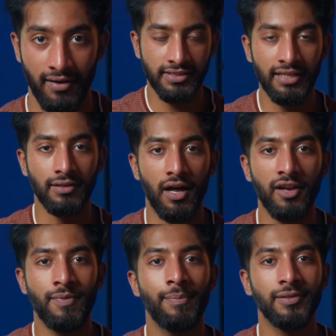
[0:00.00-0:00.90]
See, a lot
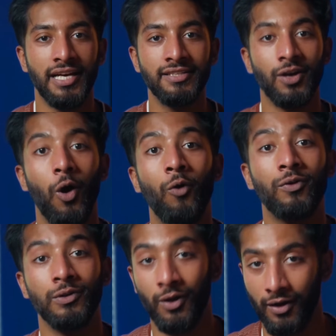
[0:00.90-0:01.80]
of people tend to
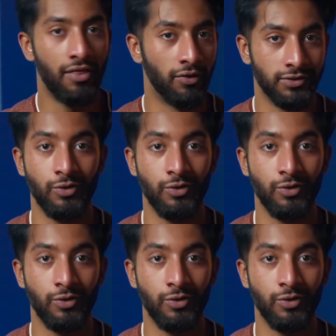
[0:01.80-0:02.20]
overlook those